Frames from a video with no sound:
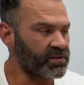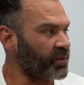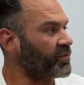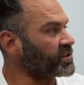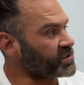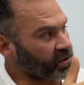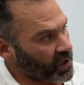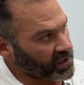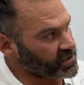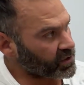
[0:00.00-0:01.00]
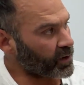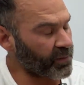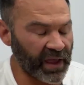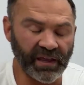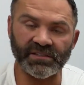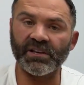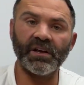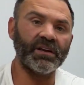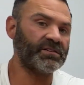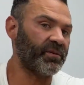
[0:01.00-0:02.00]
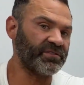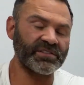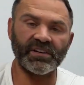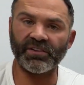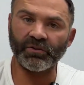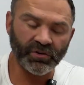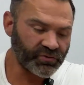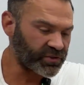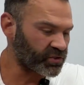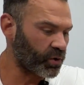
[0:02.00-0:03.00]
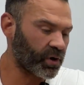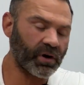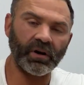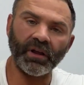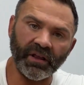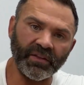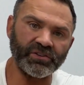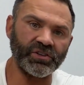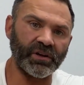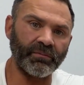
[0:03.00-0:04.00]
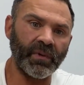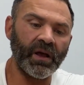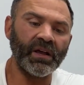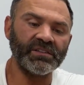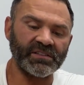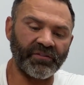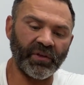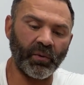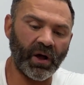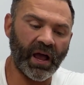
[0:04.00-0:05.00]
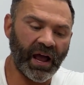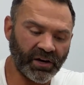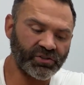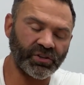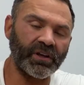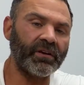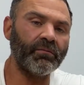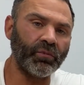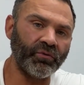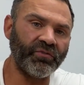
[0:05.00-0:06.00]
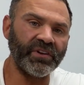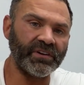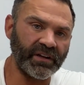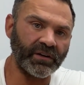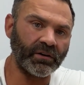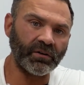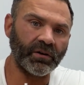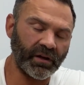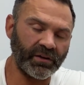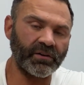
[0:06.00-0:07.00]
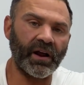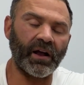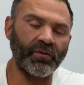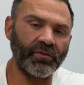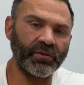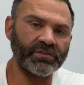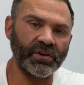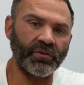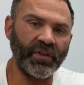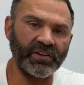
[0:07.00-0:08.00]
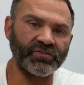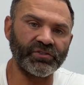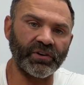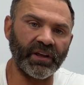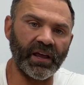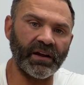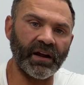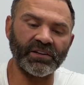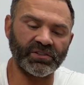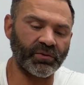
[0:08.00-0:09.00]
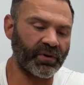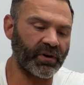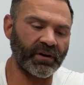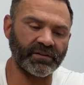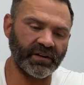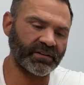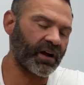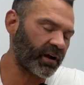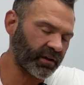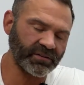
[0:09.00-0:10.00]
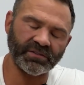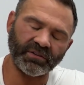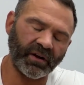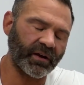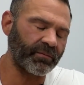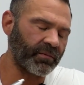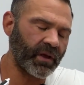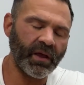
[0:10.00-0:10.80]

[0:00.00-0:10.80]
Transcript: Some of it's us here at Maze, some of it's at the grocery store, in the gym, stuff that will actually move the needle in your health. So thanks for tuning in. Also, we're on TikTok, Instagram,